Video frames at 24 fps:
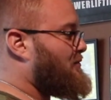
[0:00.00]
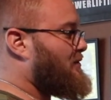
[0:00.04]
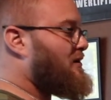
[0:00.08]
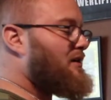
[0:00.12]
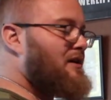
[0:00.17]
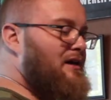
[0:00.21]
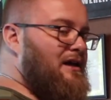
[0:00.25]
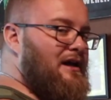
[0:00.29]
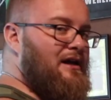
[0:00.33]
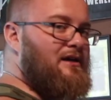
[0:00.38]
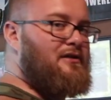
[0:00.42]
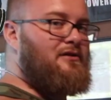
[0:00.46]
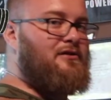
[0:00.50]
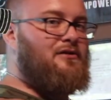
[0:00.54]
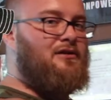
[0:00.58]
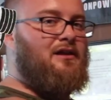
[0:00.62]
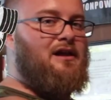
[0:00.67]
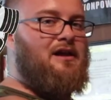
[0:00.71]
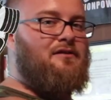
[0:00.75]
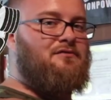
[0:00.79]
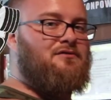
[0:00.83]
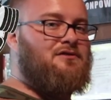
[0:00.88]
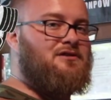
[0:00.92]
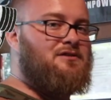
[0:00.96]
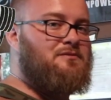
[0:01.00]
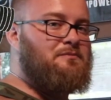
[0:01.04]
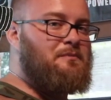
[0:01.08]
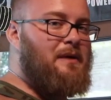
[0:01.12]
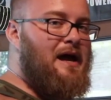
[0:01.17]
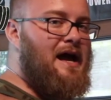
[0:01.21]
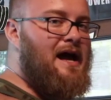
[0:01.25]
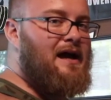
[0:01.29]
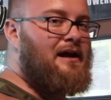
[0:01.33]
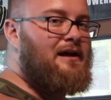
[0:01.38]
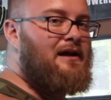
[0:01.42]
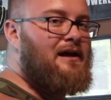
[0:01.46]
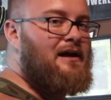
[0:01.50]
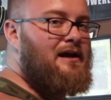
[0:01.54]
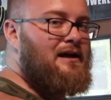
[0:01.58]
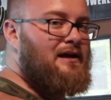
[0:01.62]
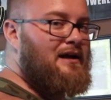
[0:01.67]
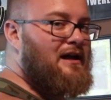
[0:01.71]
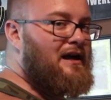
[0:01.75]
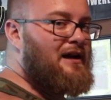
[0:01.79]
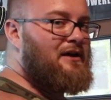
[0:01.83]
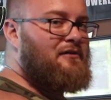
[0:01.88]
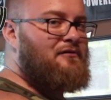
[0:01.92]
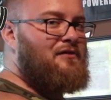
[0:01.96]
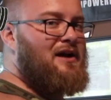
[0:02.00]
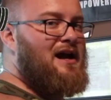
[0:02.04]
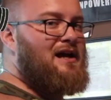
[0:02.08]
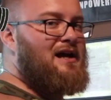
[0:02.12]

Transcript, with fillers: We're going to get good leverages back, kind of